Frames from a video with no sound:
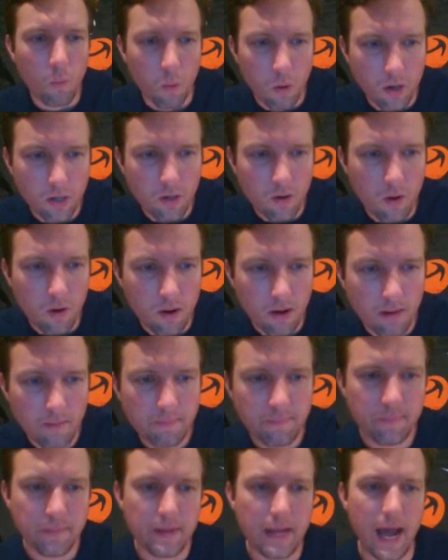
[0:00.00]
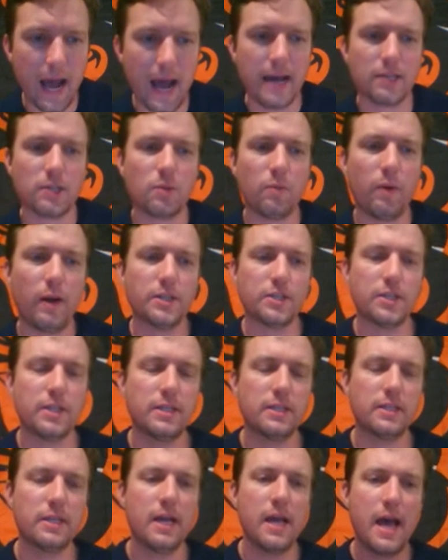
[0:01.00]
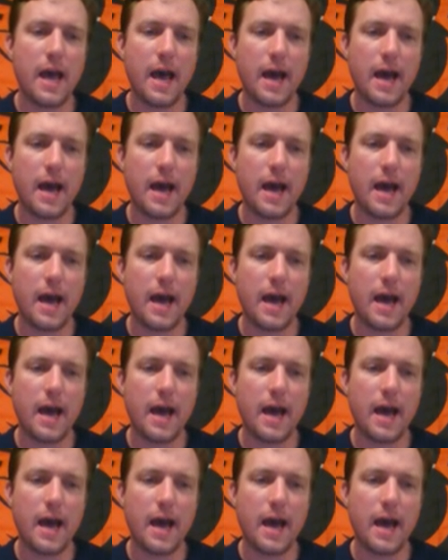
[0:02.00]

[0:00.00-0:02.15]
Work hard, ask questions,